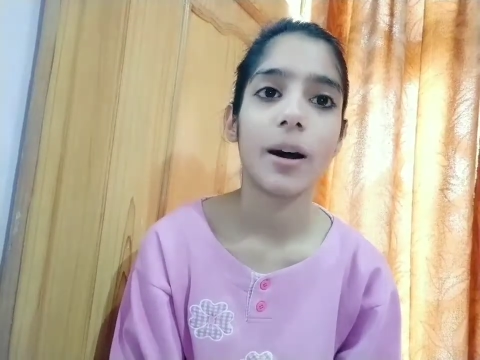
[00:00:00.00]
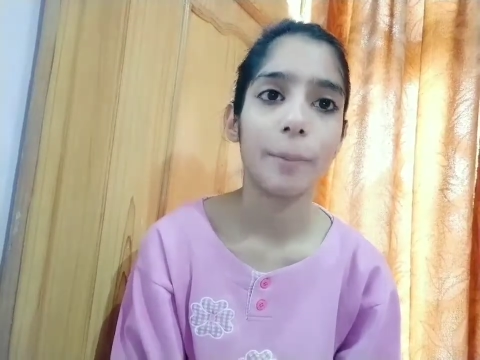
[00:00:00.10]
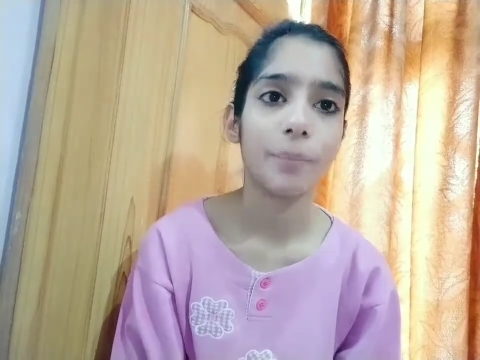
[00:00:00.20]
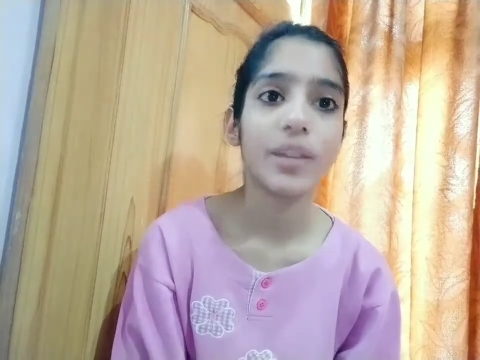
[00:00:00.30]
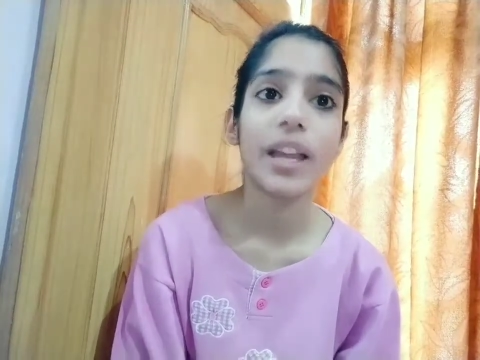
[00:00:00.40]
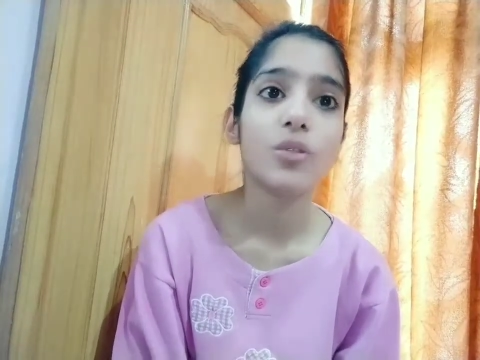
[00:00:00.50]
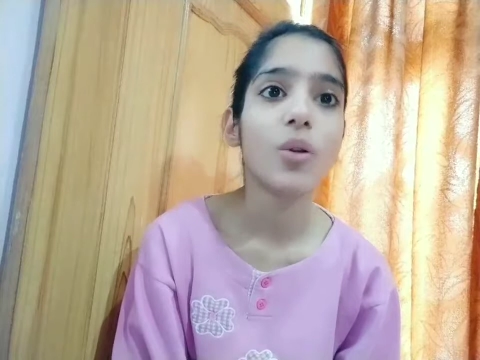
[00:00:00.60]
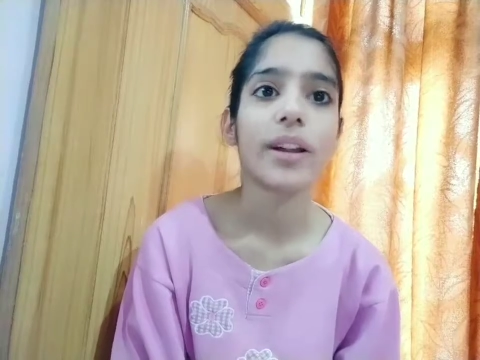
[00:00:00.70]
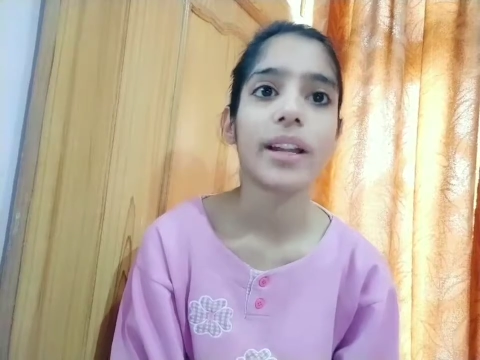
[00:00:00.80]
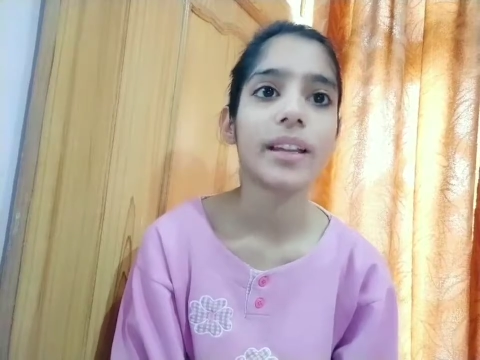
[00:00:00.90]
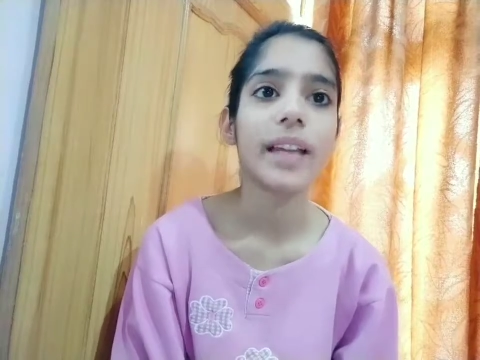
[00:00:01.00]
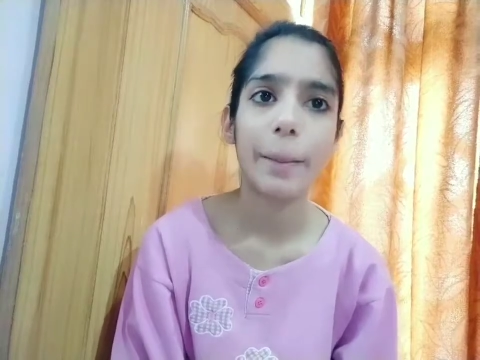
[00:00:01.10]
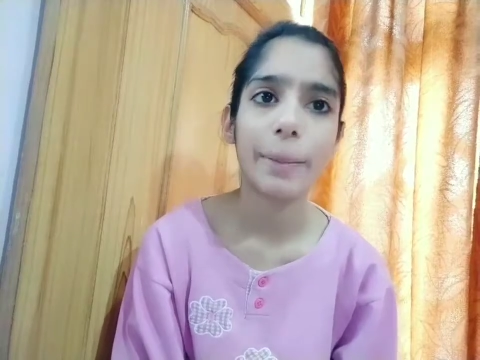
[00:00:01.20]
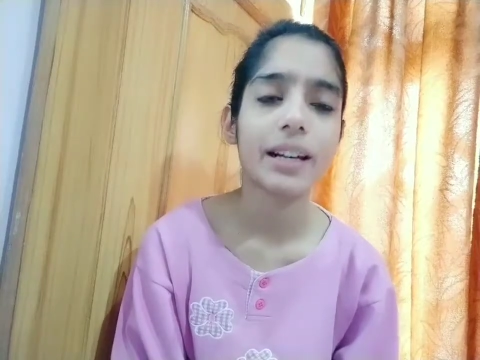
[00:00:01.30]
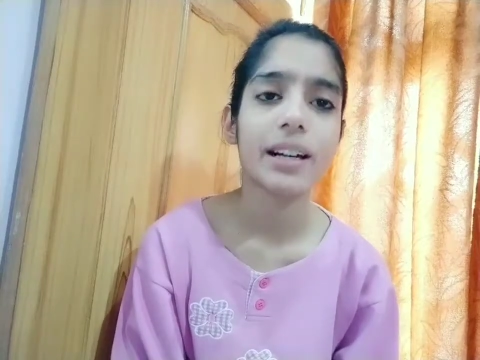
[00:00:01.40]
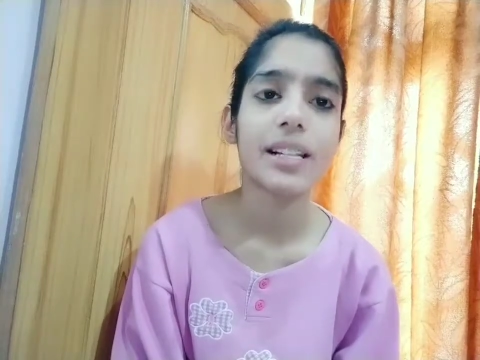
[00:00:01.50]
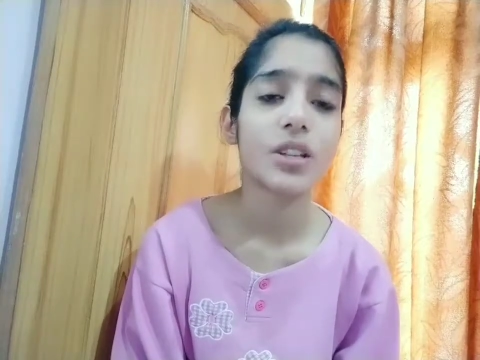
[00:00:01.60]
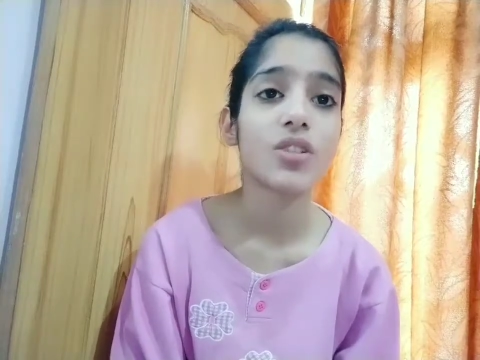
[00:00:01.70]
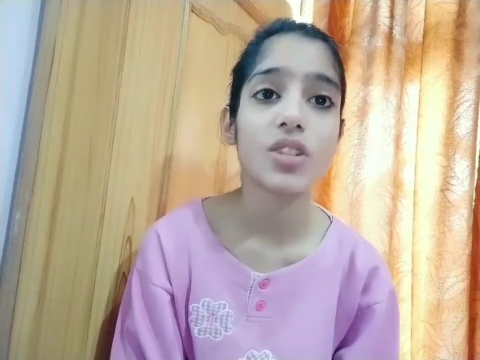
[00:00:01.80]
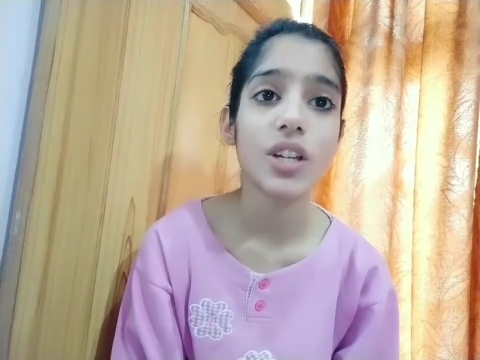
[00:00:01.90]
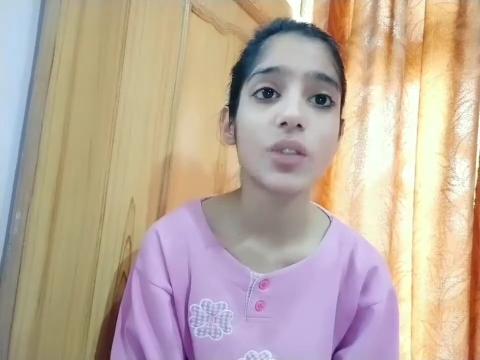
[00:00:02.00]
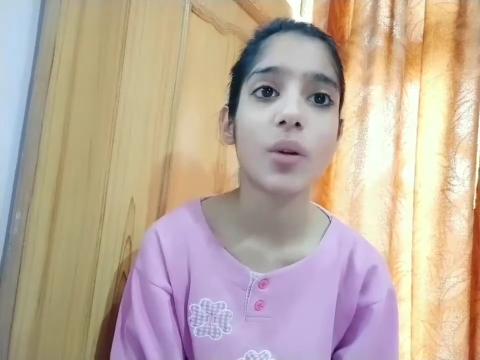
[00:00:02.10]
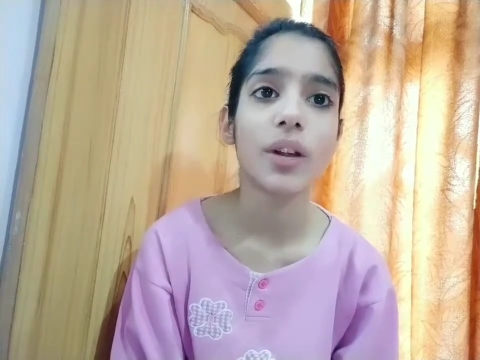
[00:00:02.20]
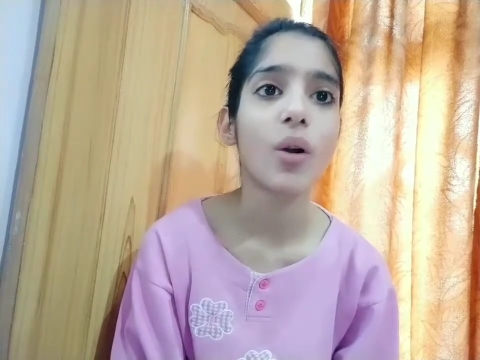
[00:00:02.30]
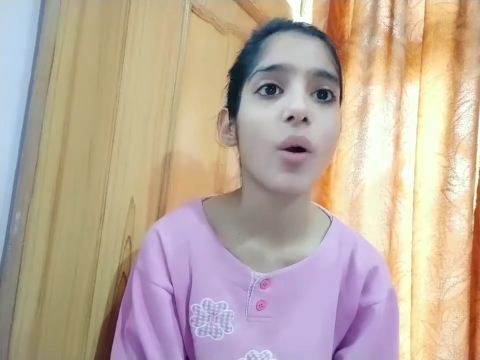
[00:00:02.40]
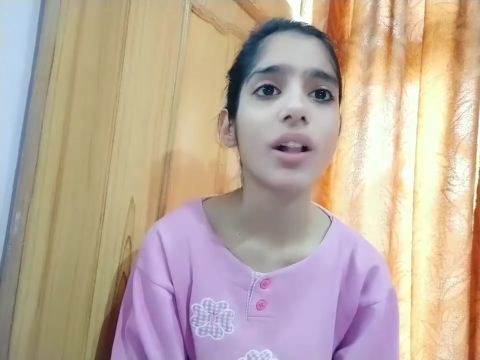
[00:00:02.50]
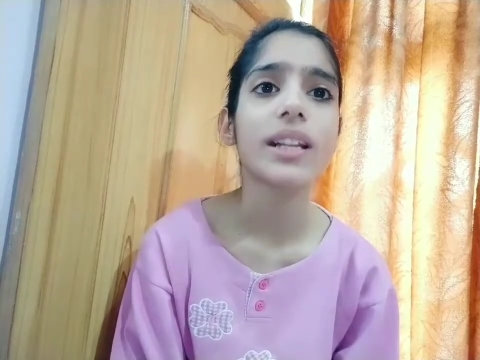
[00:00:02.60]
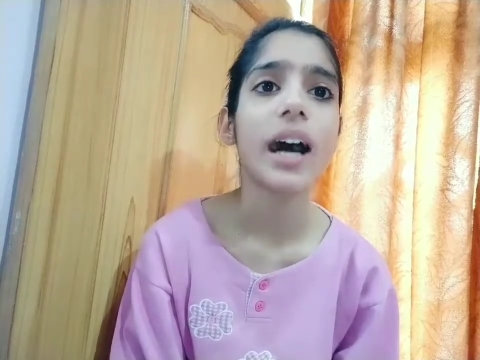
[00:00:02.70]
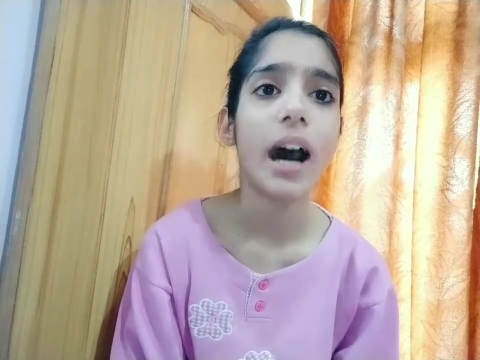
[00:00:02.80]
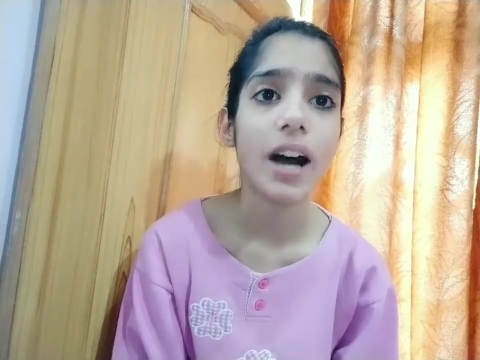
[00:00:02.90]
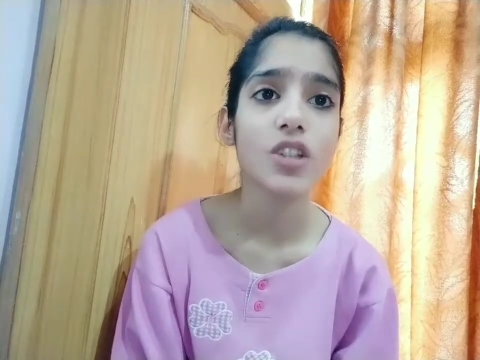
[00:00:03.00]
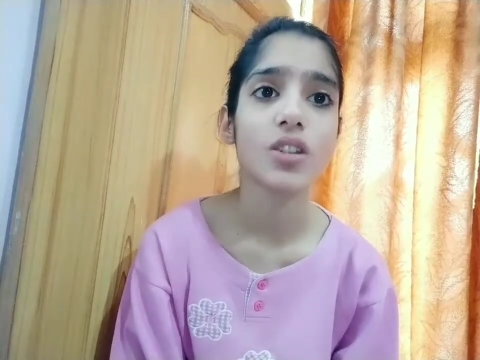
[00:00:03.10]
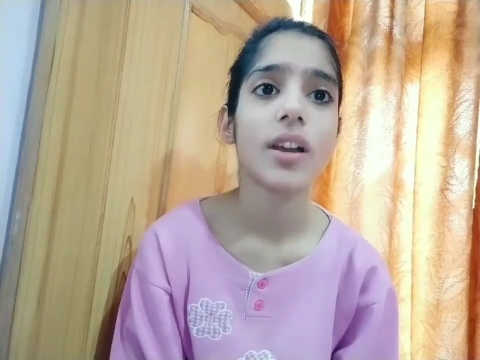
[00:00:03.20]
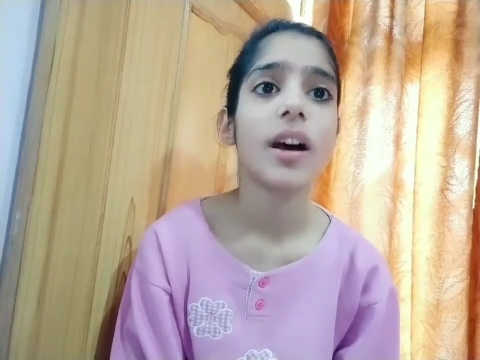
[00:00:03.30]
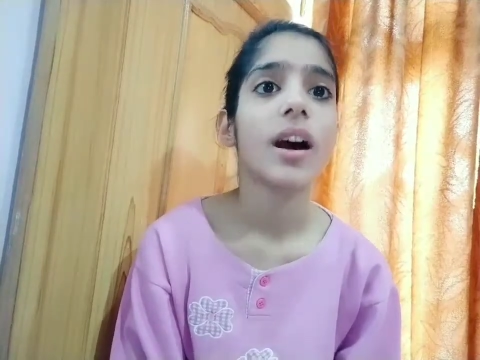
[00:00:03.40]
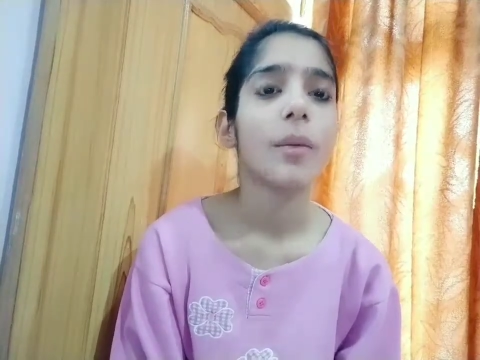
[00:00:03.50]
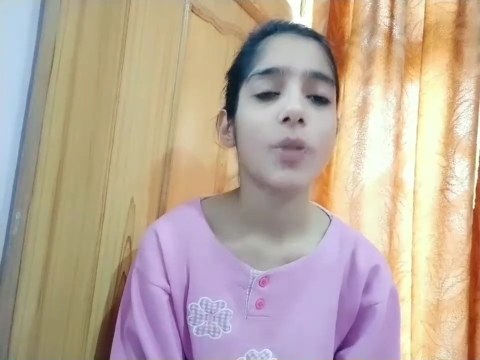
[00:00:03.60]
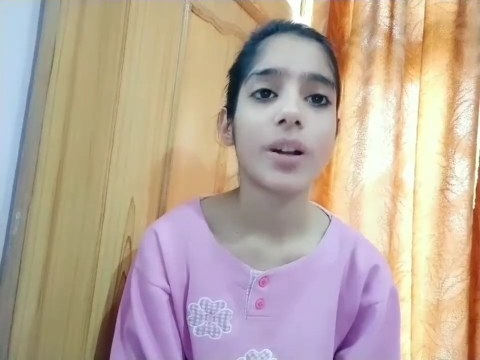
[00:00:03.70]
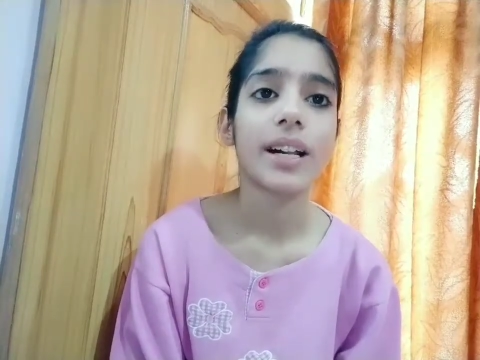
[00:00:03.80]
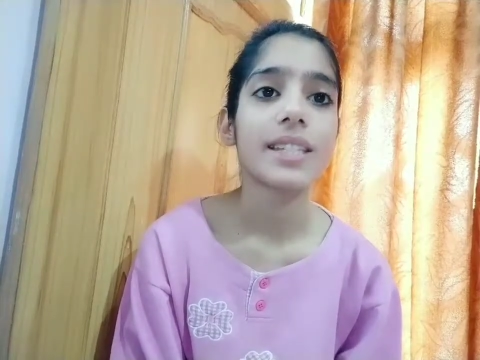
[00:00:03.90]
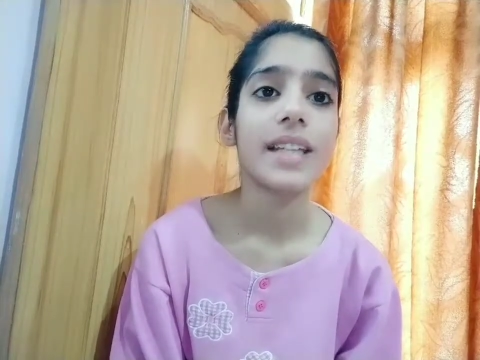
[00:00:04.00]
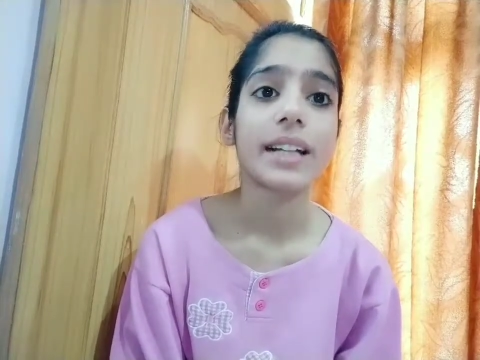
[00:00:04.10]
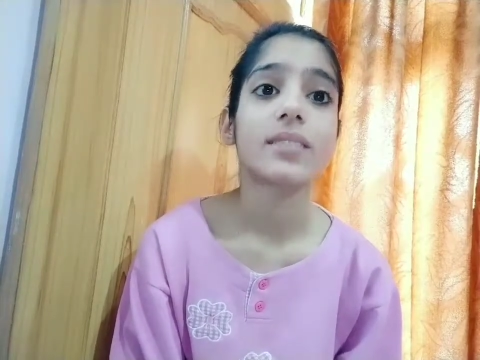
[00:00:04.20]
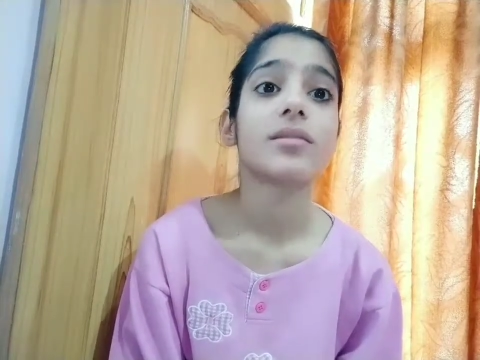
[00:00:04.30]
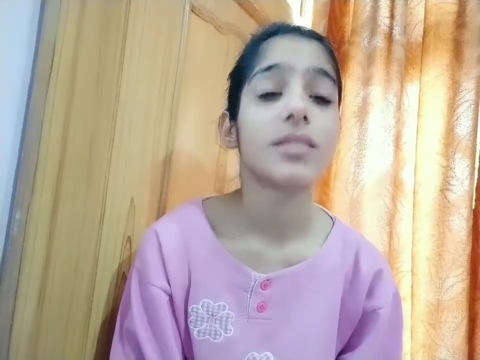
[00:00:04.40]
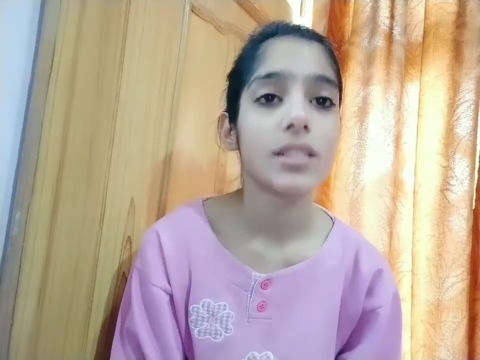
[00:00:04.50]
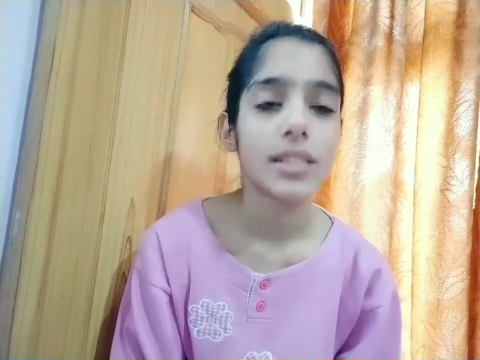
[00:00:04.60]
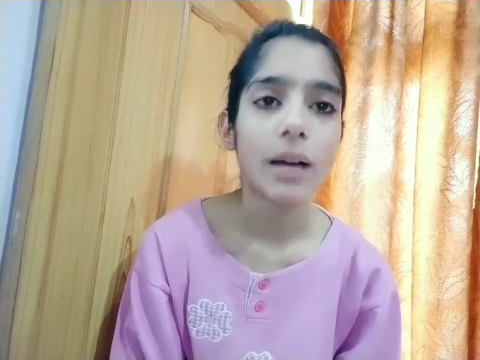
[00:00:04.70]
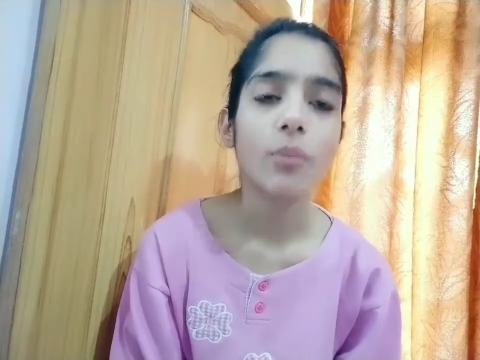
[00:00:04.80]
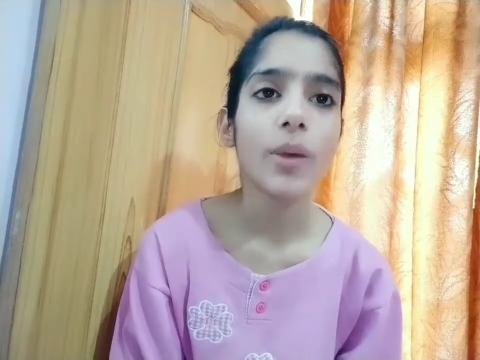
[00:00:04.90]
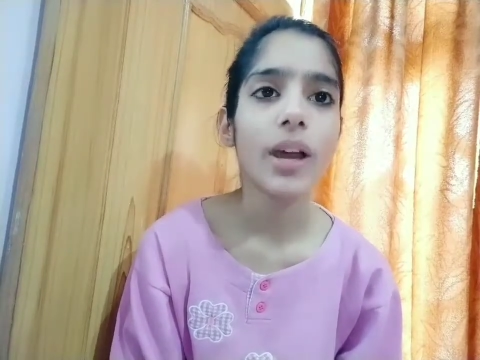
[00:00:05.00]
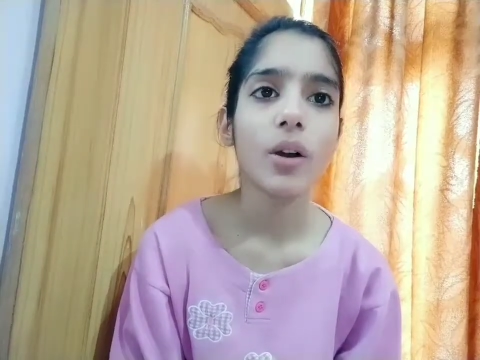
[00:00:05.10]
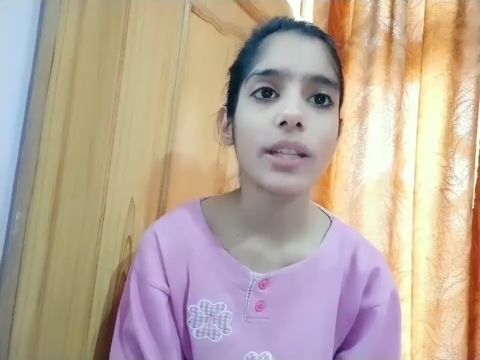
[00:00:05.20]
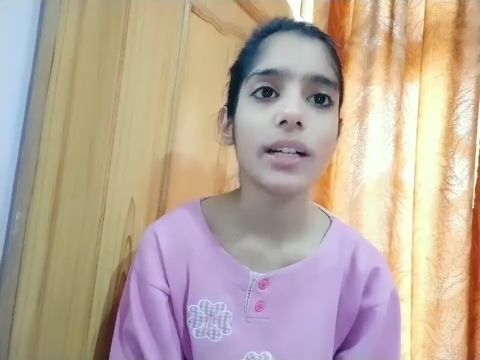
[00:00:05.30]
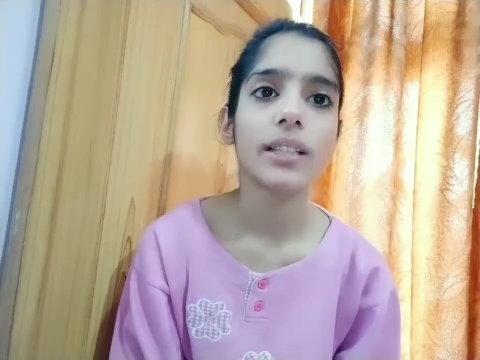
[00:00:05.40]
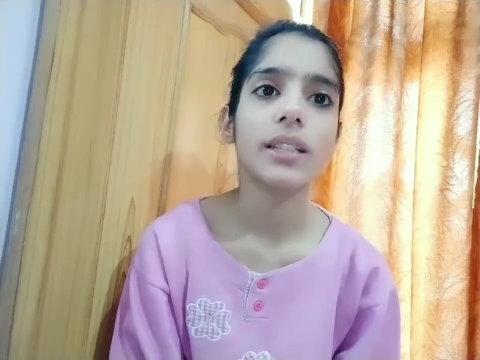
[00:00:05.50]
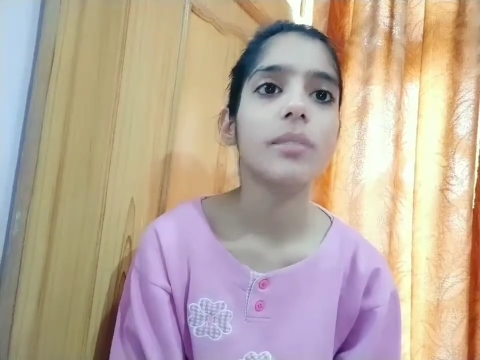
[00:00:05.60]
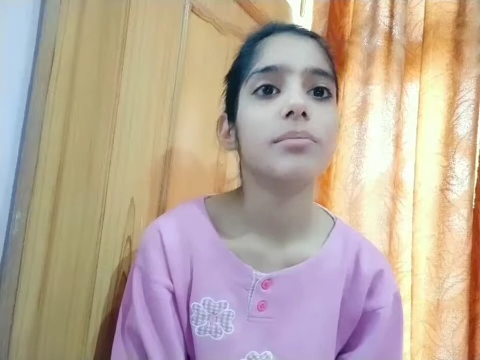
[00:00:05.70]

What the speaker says: ignoring chemicals, you're just ignoring all the harsh products that some way or the other